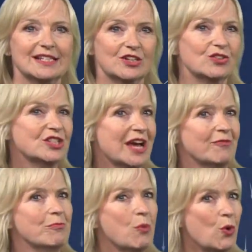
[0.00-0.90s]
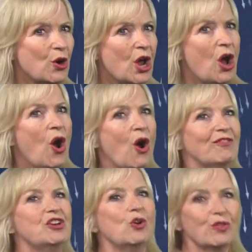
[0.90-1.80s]
It's going to have more
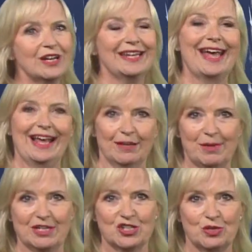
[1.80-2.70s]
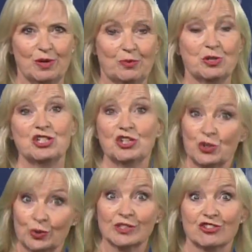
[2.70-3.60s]
of a northerly element to it, which is
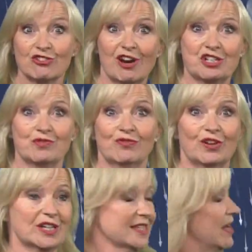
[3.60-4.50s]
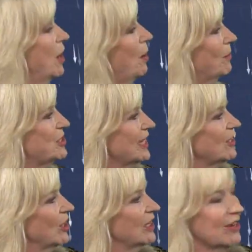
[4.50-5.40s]
a colder direction for us,
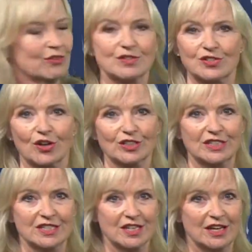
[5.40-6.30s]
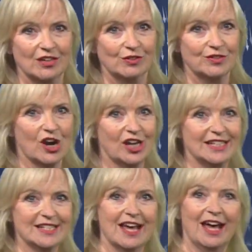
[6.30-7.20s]
particularly across Scotland, Northern
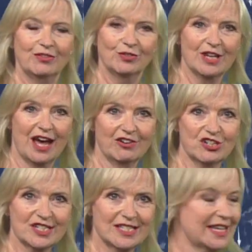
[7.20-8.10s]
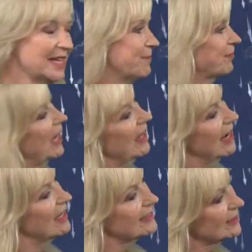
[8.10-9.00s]
Ireland and through the Irish Sea.
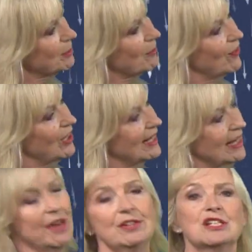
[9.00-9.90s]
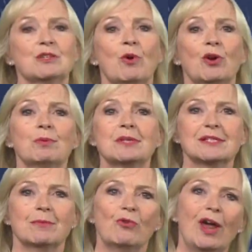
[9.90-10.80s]
Now, it'll still be fairly cloudy tomorrow with
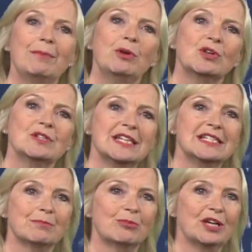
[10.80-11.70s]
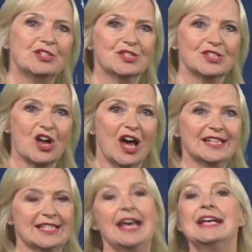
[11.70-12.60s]
some rain, but you can see some brighter
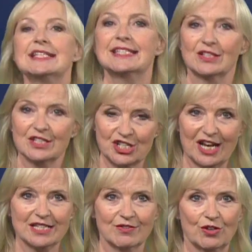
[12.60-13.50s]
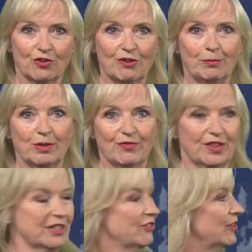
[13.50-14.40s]
skies. Still the chance of the odd rumble of
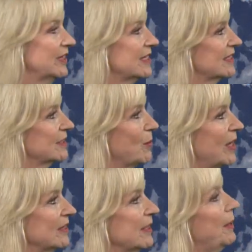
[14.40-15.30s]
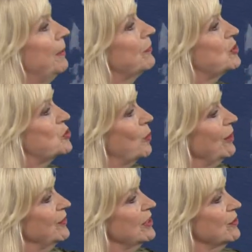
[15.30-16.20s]
thunder in this as well.
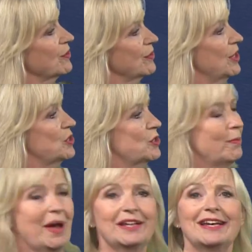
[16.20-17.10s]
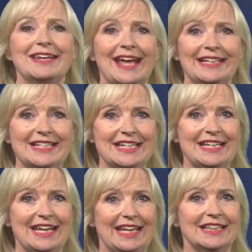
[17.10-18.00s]
12 in the north to about
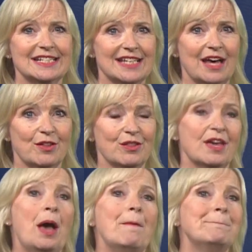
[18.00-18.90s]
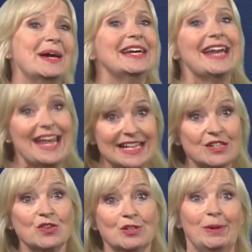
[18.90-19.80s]
19 in the south. But it
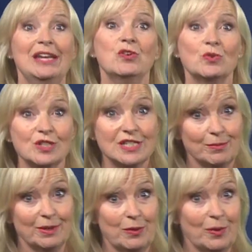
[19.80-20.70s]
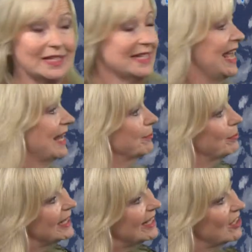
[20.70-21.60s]
is going to be noticeably windy, and
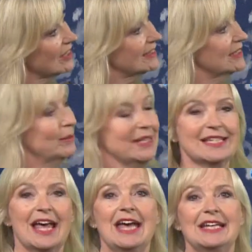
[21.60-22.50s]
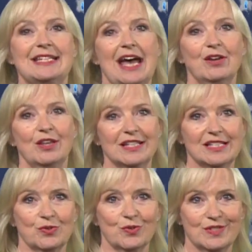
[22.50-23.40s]
there'll be gusty winds down
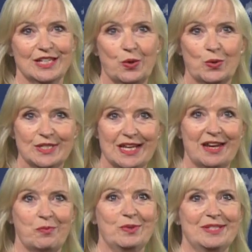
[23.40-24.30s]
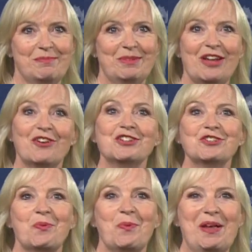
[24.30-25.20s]
this North Sea coastline with some
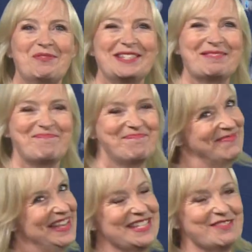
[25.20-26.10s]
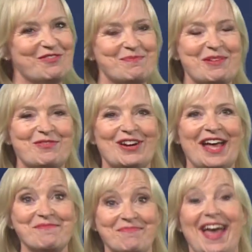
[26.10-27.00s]
large waves. That's it from me for
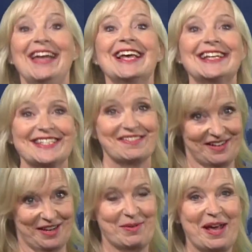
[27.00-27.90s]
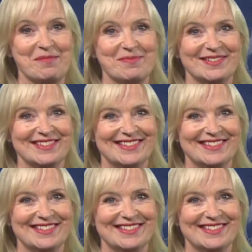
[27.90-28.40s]
now. The headlines are coming up.